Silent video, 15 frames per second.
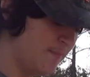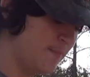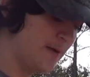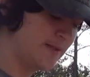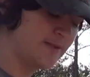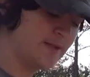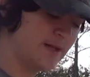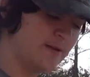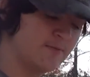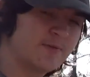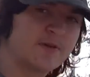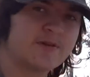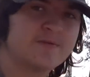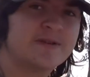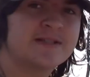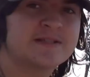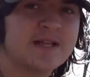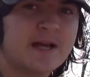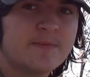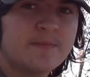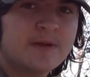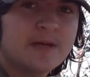But uh, we're, this
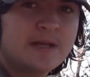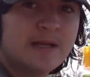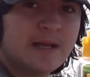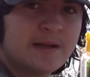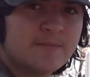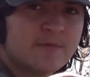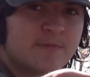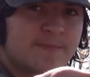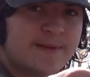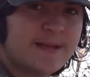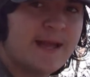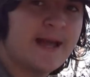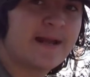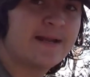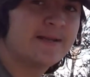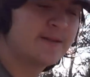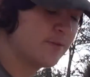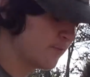time, We'll be adding the